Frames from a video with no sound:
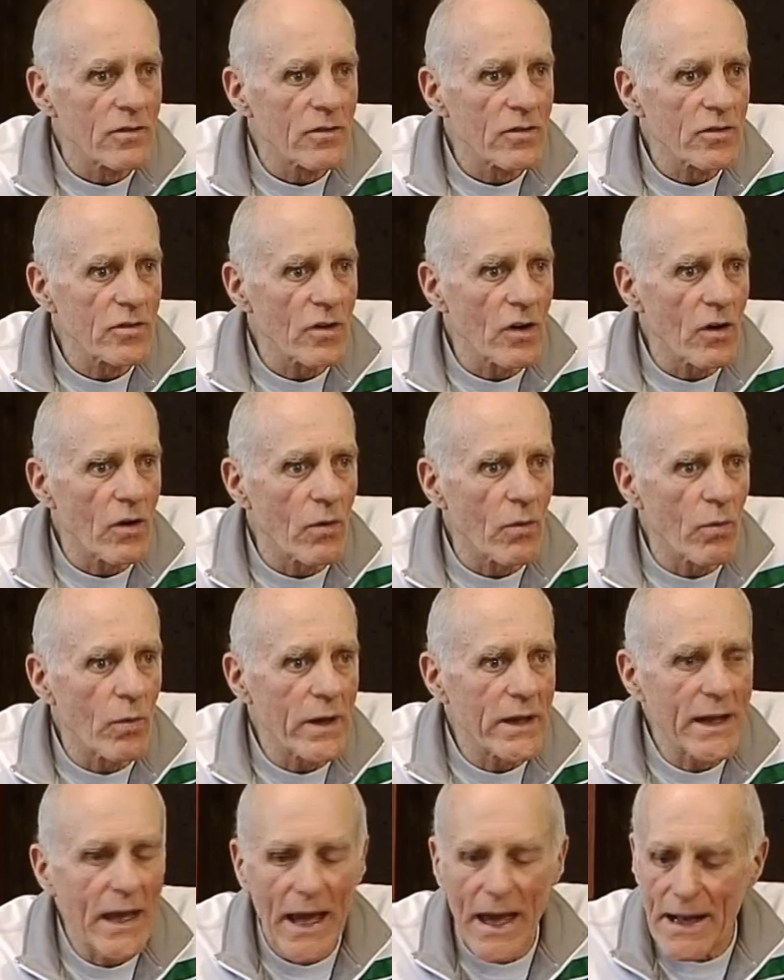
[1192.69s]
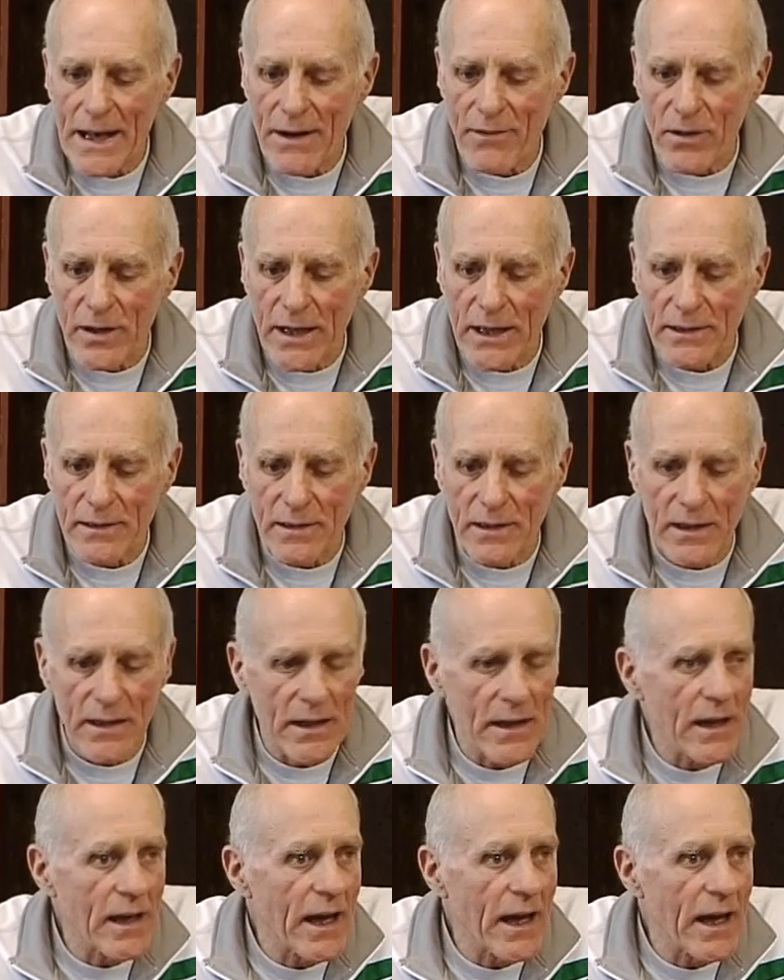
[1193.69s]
So we can't ever get the